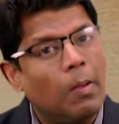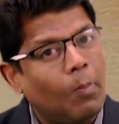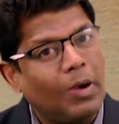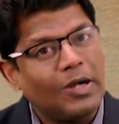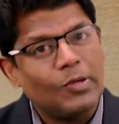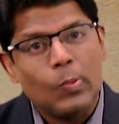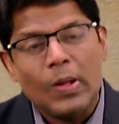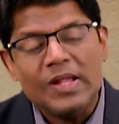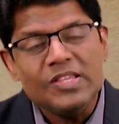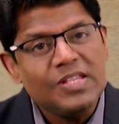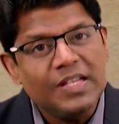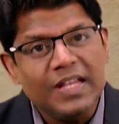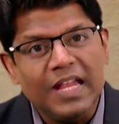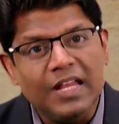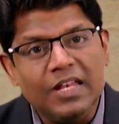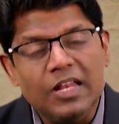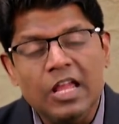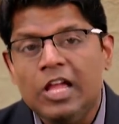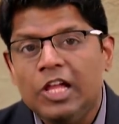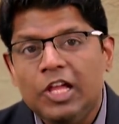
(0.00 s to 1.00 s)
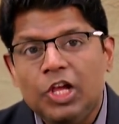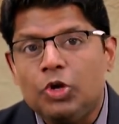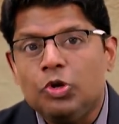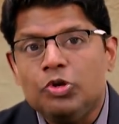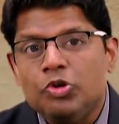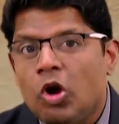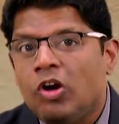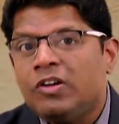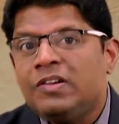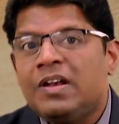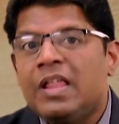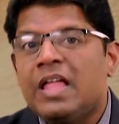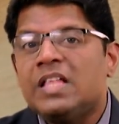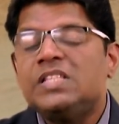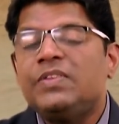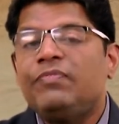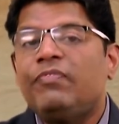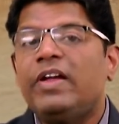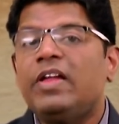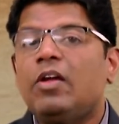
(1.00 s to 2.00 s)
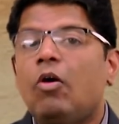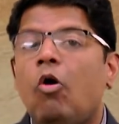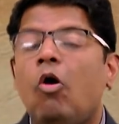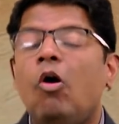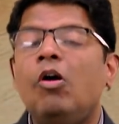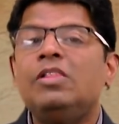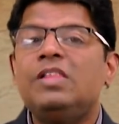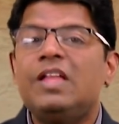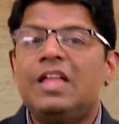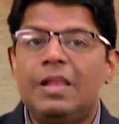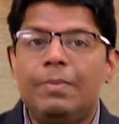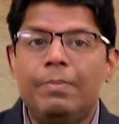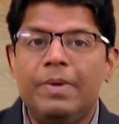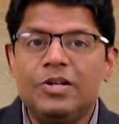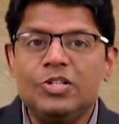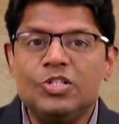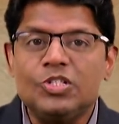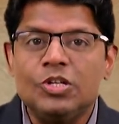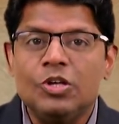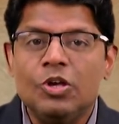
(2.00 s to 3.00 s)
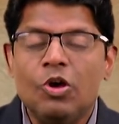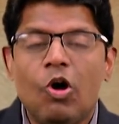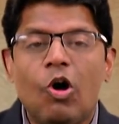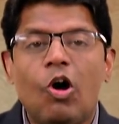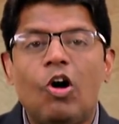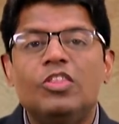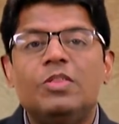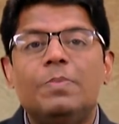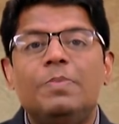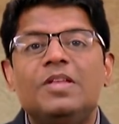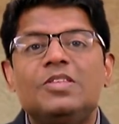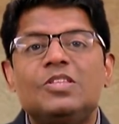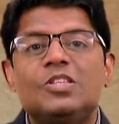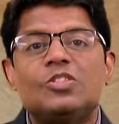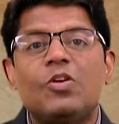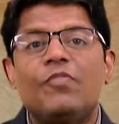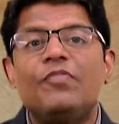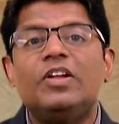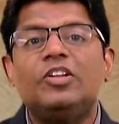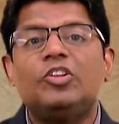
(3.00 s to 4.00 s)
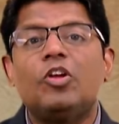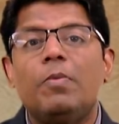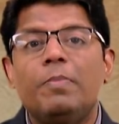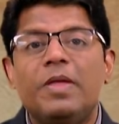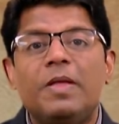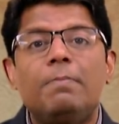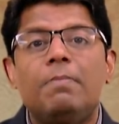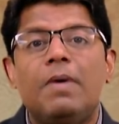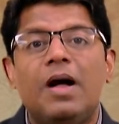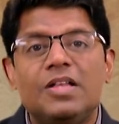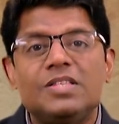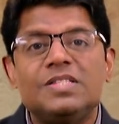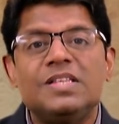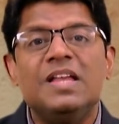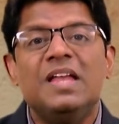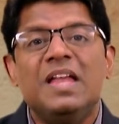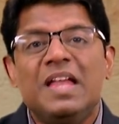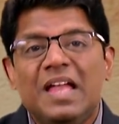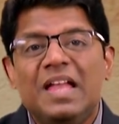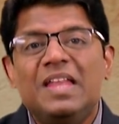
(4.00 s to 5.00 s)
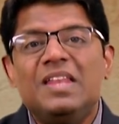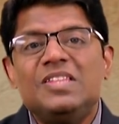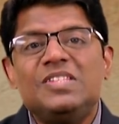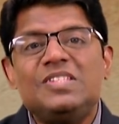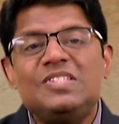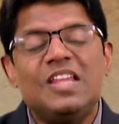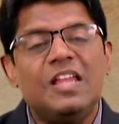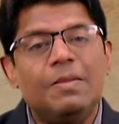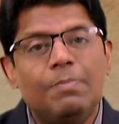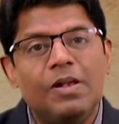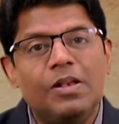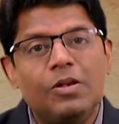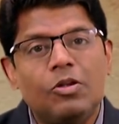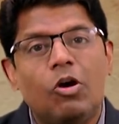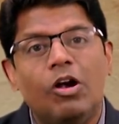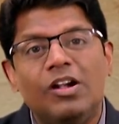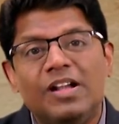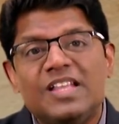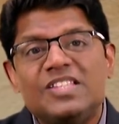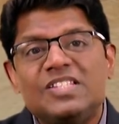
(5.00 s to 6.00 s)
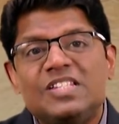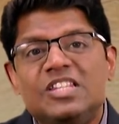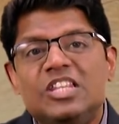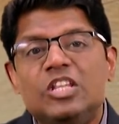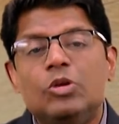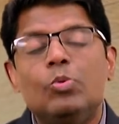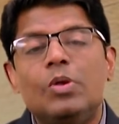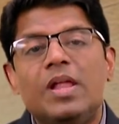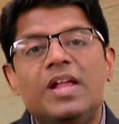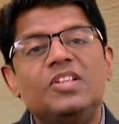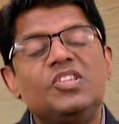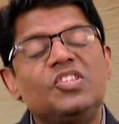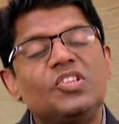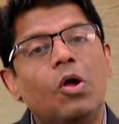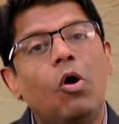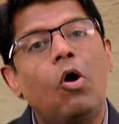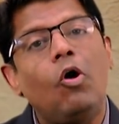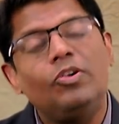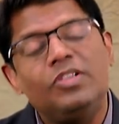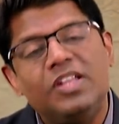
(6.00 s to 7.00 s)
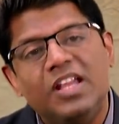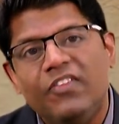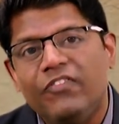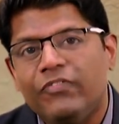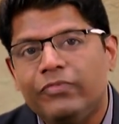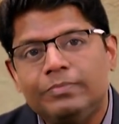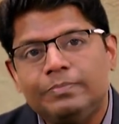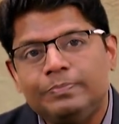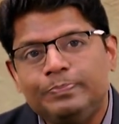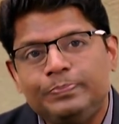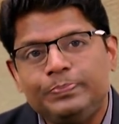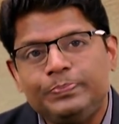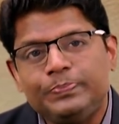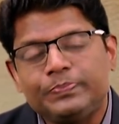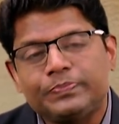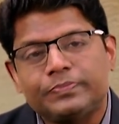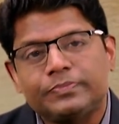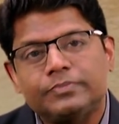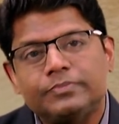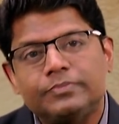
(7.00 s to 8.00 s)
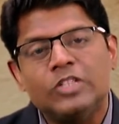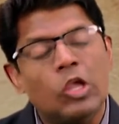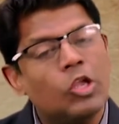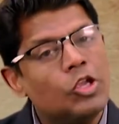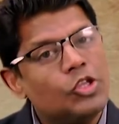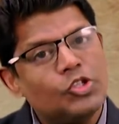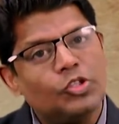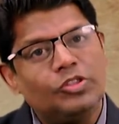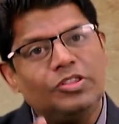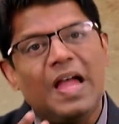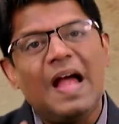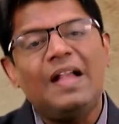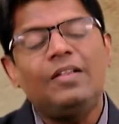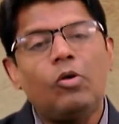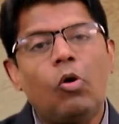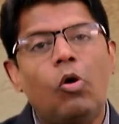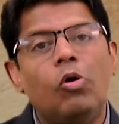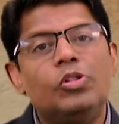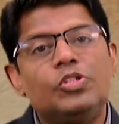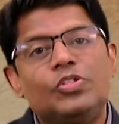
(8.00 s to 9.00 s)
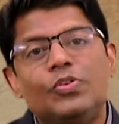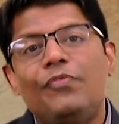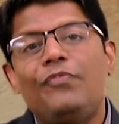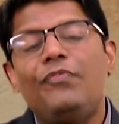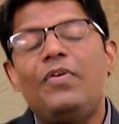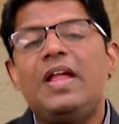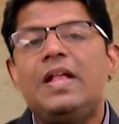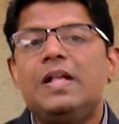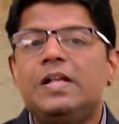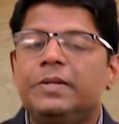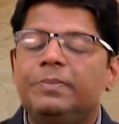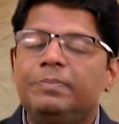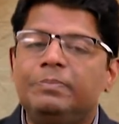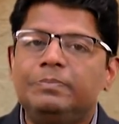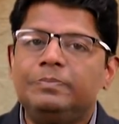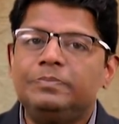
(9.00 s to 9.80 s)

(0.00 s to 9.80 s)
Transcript: But once again, he could not classify all the elements on the basis of atomic mass in a stable called as Newland's octave. So that also failed.